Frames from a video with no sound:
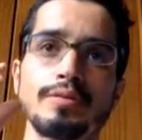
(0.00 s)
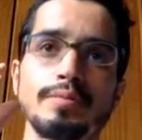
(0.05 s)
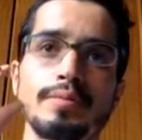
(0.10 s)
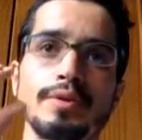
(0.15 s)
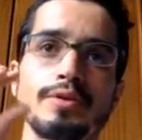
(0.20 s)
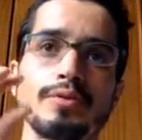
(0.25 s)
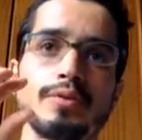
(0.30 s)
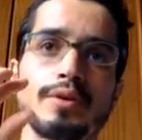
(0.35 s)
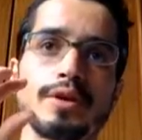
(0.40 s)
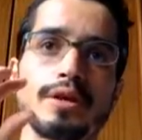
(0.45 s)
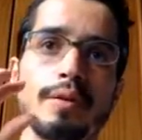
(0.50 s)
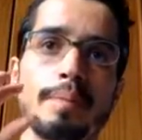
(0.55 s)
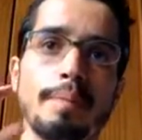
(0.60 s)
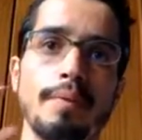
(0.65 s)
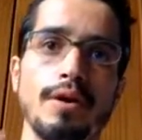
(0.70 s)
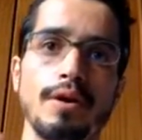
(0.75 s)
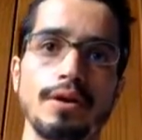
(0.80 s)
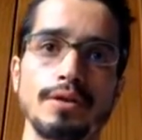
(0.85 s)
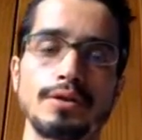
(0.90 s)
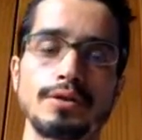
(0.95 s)
between the
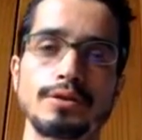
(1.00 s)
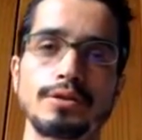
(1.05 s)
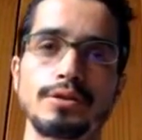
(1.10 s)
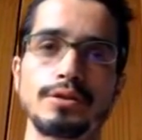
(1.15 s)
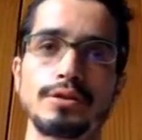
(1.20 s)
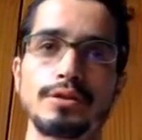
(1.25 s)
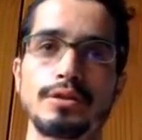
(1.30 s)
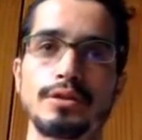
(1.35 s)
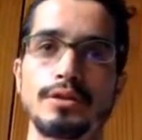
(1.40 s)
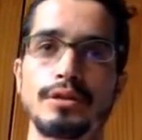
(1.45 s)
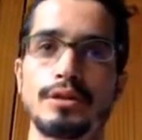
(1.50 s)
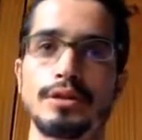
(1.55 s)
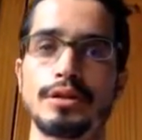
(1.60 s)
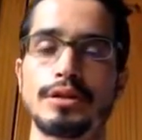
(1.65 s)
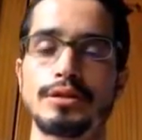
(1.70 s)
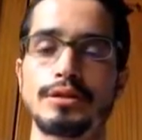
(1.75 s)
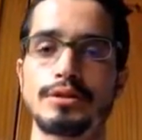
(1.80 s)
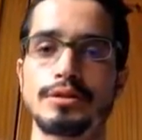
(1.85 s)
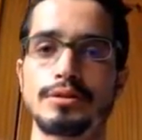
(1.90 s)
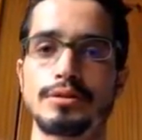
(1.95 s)
parts
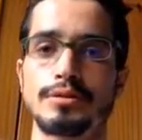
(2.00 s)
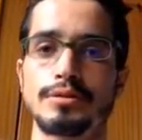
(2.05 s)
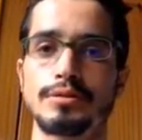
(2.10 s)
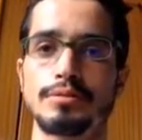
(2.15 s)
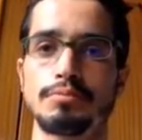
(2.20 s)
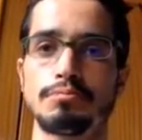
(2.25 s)
is